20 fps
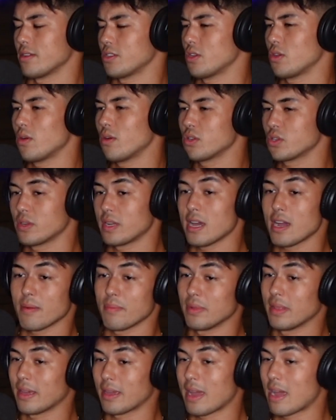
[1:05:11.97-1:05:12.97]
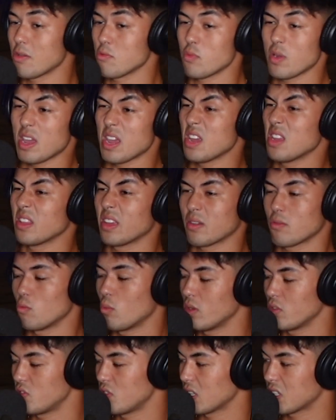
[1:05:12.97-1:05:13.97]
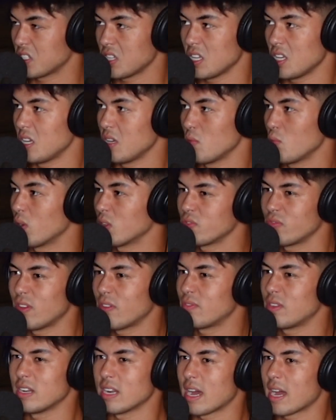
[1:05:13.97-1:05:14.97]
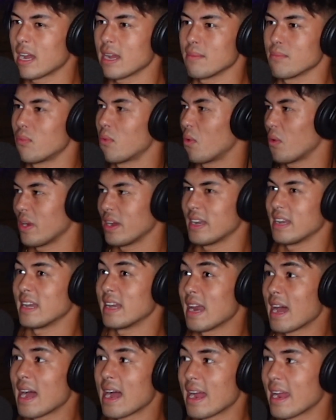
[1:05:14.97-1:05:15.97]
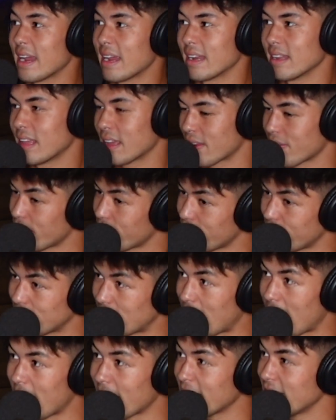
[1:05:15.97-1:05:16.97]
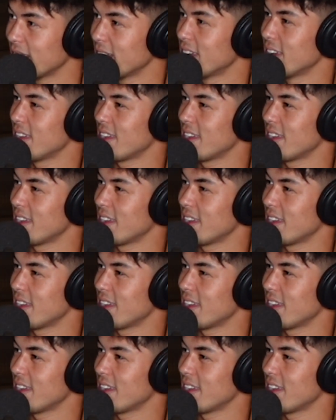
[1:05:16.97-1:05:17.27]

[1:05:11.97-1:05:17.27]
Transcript: yeah, so you always go down, but like I weigh in like 160, 159.9, like flat.